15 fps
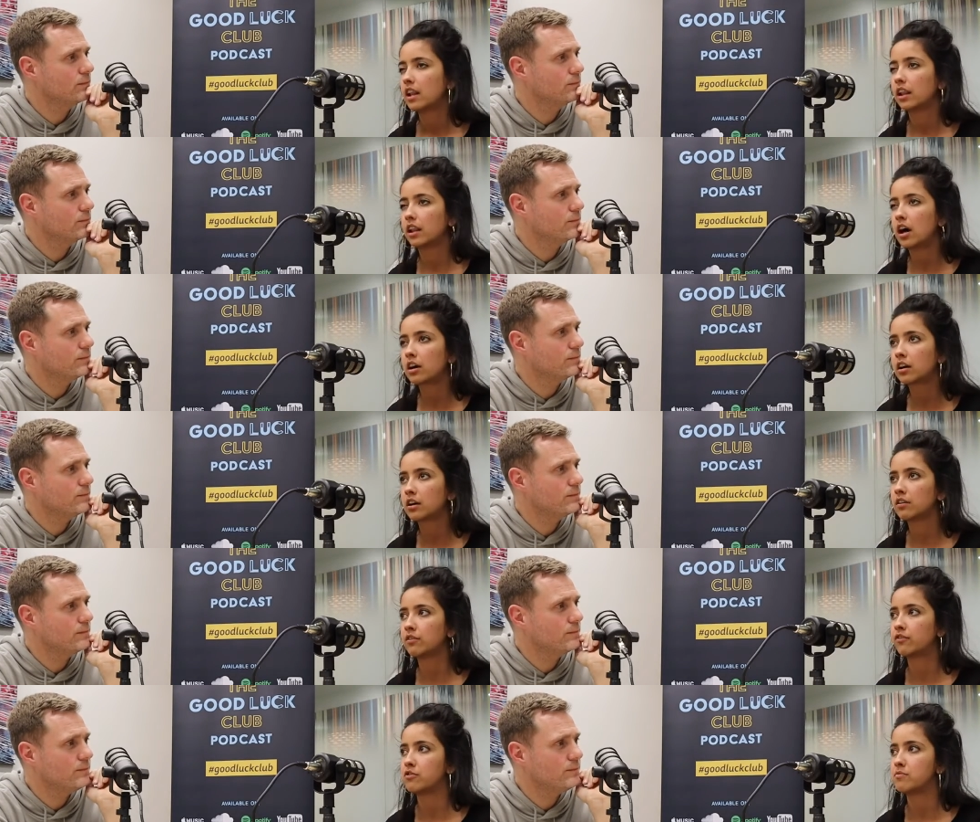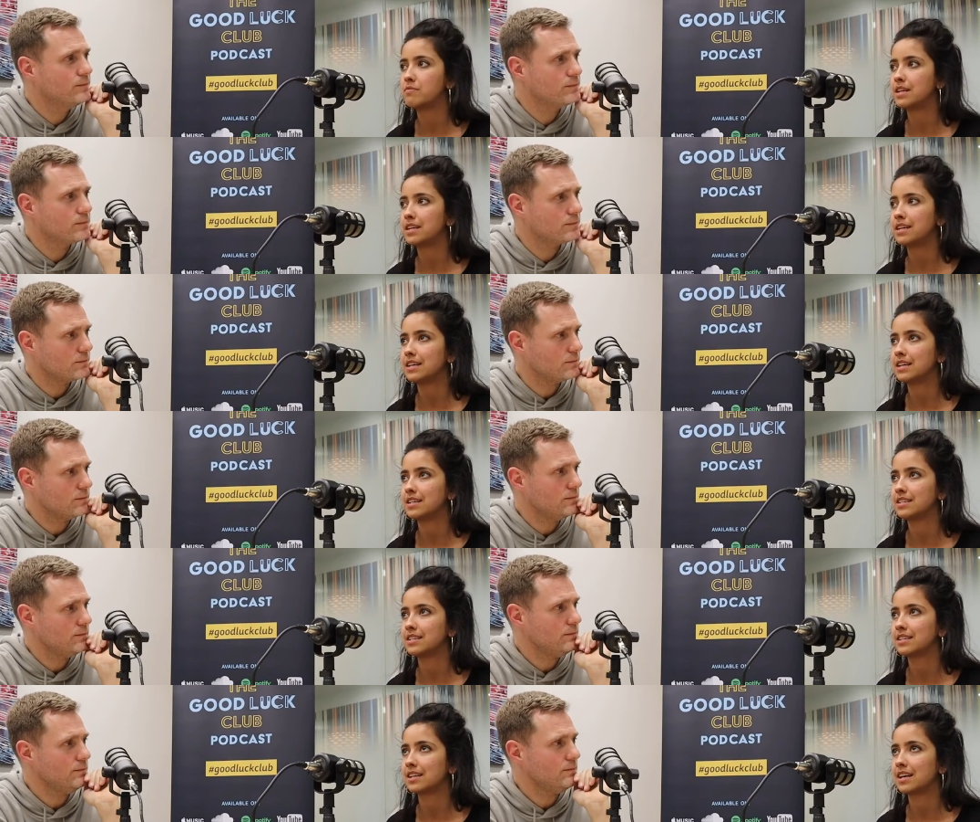Speaker 1: Luck for me
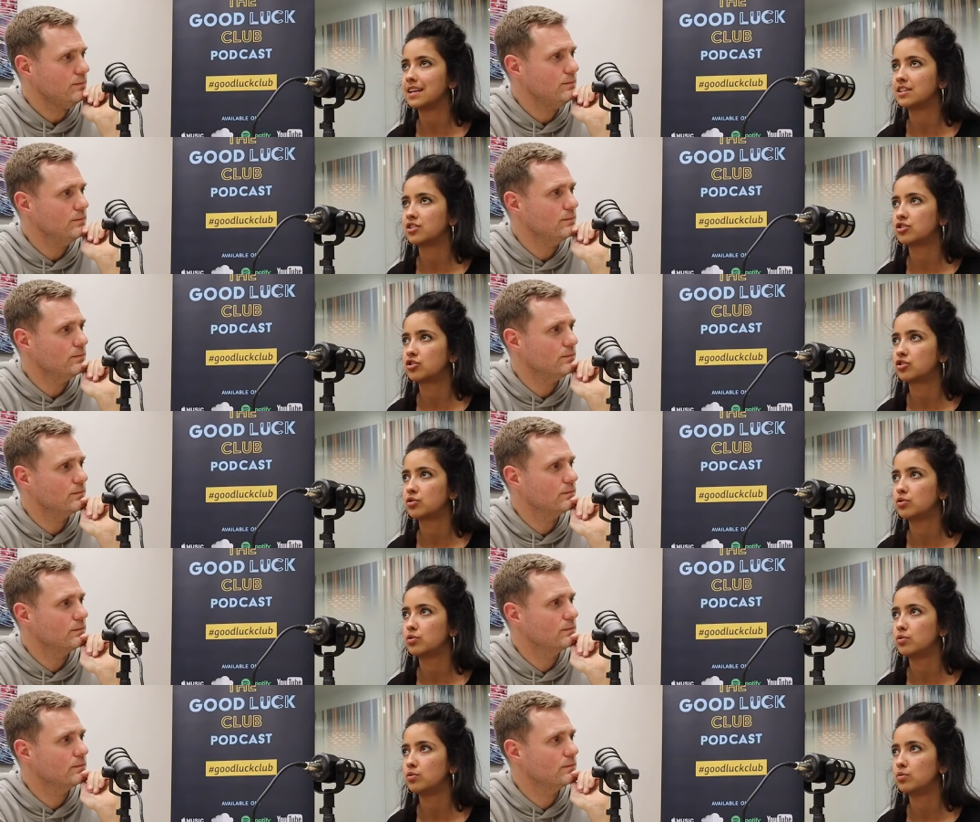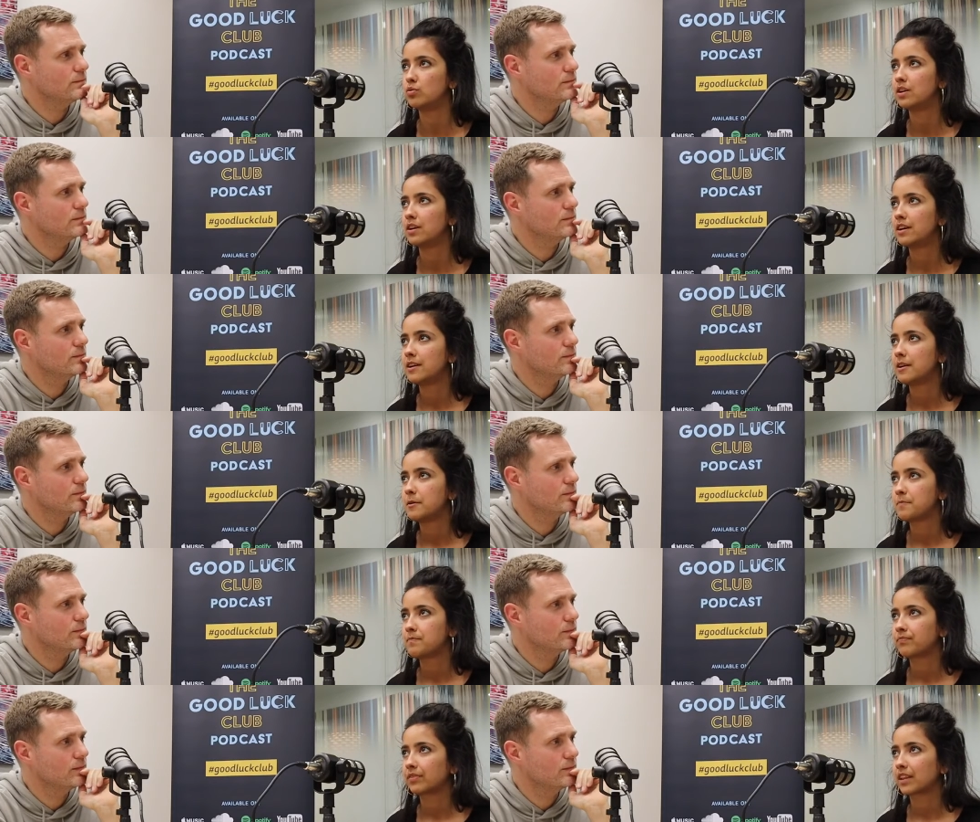is too
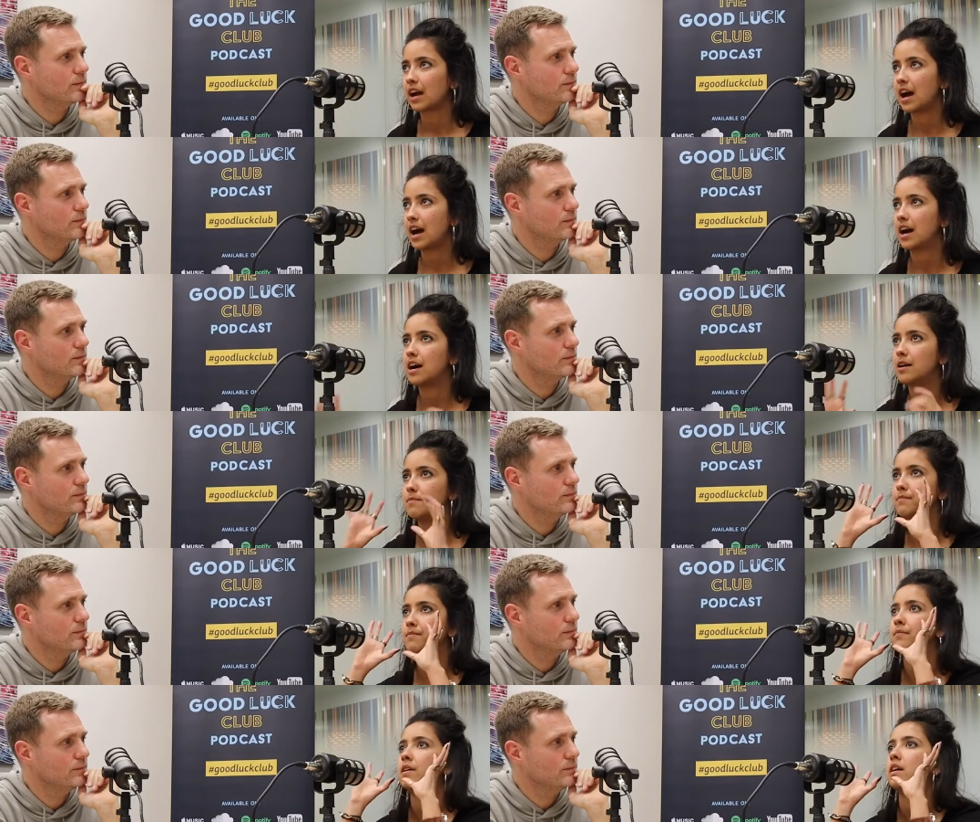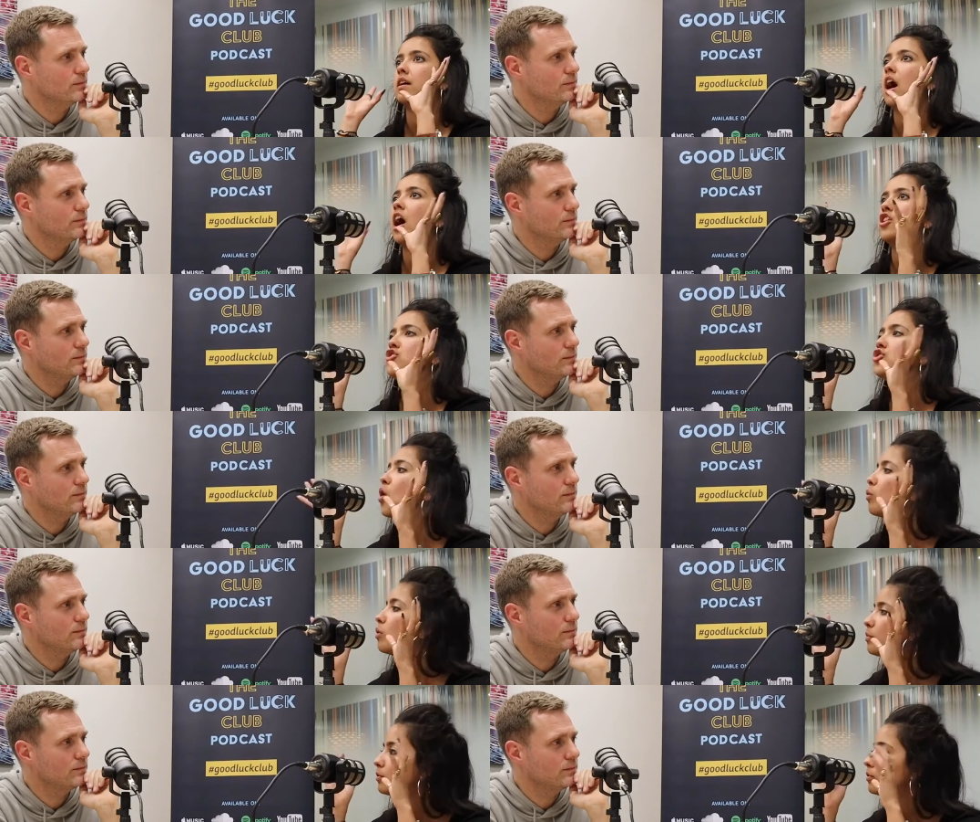
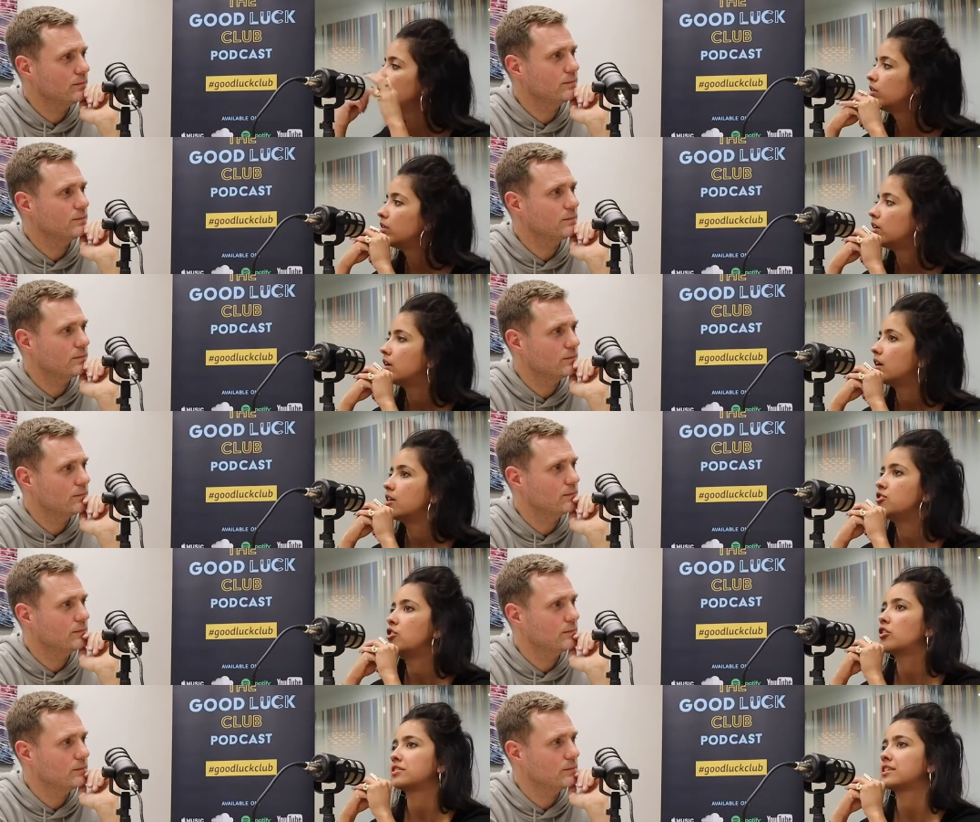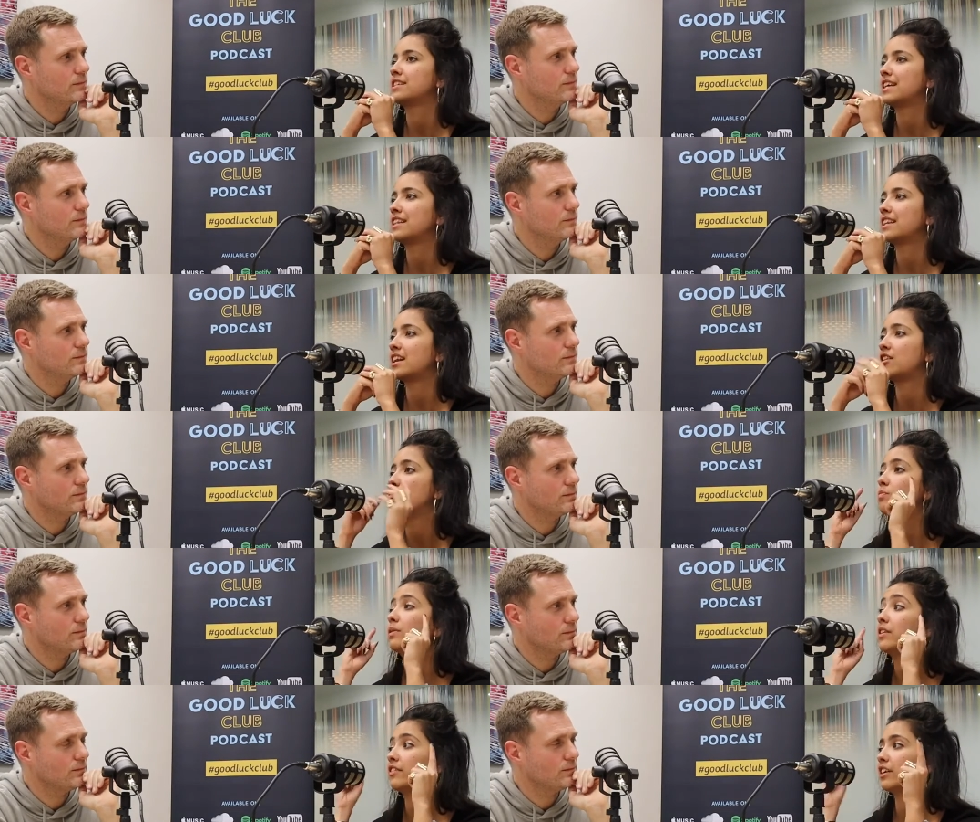unknowable. Not to say that I
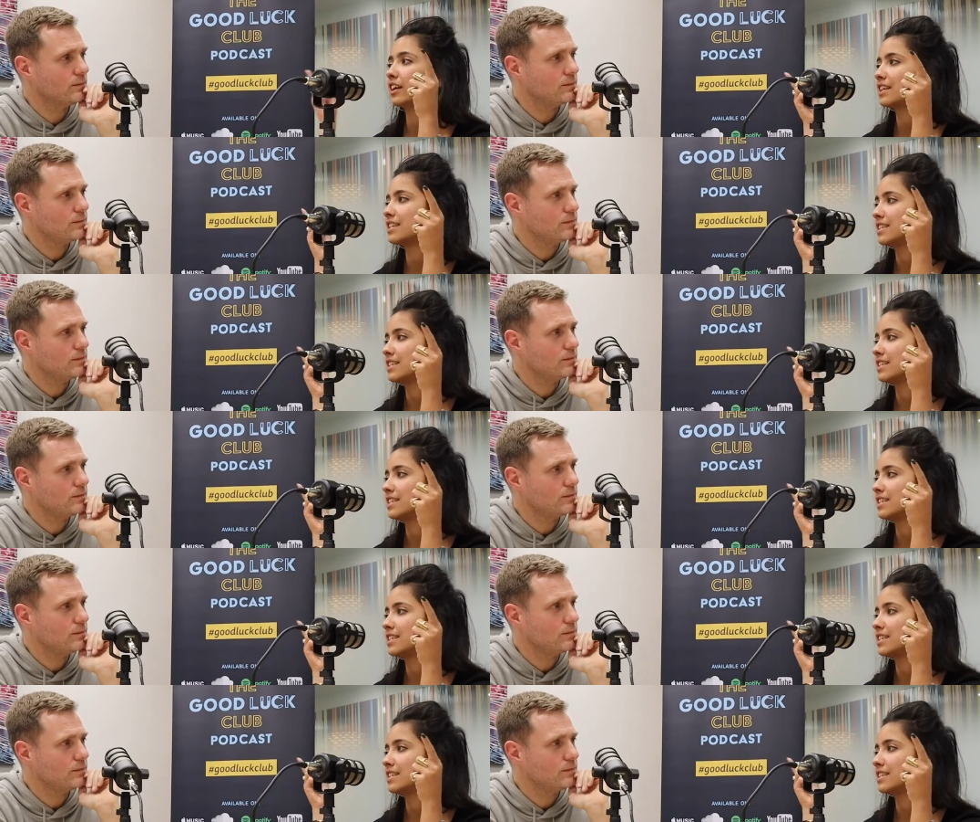don't believe in it